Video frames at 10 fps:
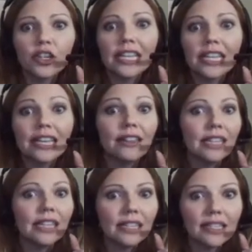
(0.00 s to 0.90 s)
going to get
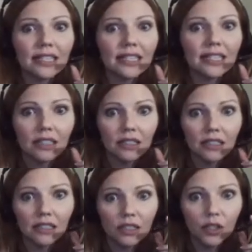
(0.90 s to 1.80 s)
this
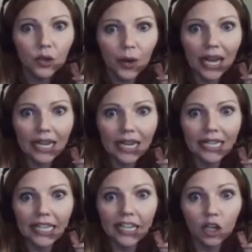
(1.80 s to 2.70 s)
grade
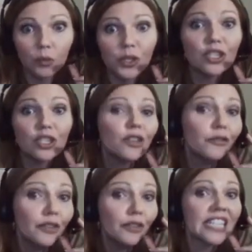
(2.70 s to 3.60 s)
in here, which is the
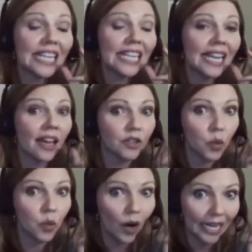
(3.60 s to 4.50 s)
15 out
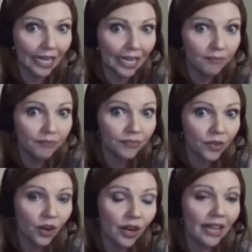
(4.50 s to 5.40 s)
of 20.
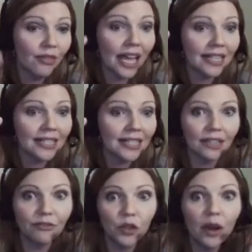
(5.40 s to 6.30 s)
All right, that's
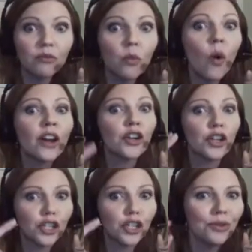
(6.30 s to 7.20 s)
like if you have 1 or
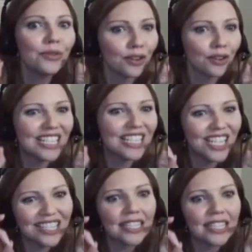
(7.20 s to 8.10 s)
2 that are
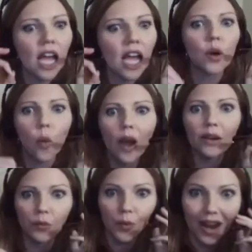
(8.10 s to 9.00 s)
just not
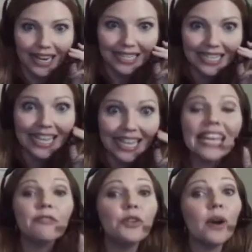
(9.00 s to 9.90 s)
quite right.
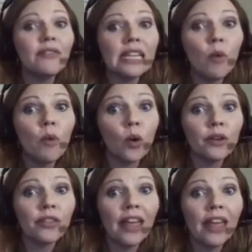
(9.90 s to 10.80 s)
If you have any
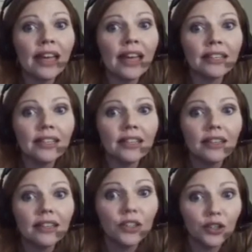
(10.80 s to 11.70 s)
more than that,
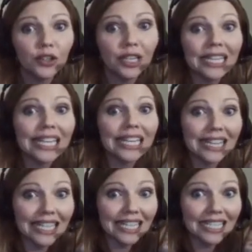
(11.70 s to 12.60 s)
you're going to get
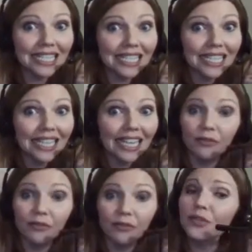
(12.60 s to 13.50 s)
this.
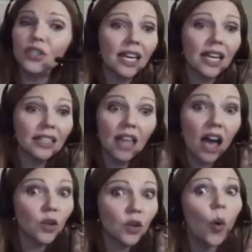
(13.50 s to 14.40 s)
If you've just got a
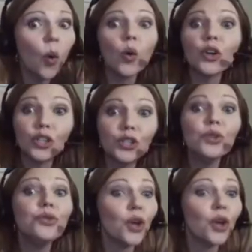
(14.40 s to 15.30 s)
lot, or
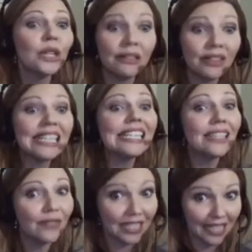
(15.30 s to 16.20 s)
you don't even
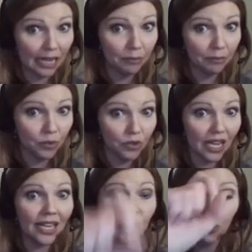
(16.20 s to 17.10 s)
give examples
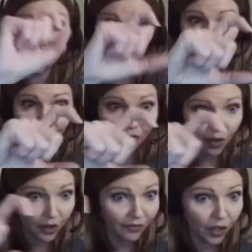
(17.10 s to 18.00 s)
and you are just
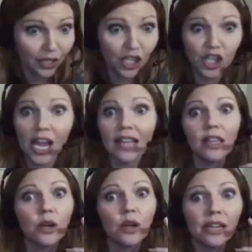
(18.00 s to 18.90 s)
very, very
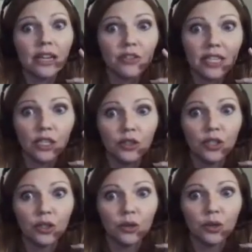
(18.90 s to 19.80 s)
shallow in everything you
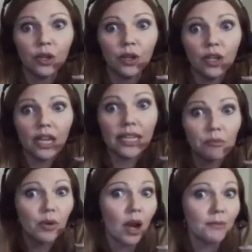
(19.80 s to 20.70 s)
do, I
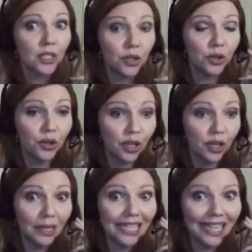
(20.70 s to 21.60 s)
can promise you're going
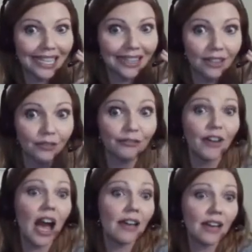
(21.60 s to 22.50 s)
to be getting the
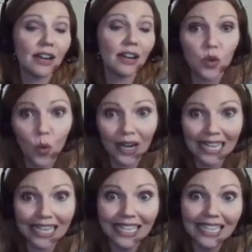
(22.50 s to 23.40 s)
5 out of
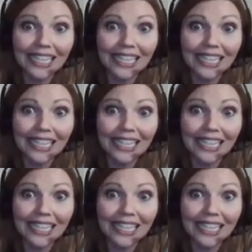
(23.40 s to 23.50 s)
20.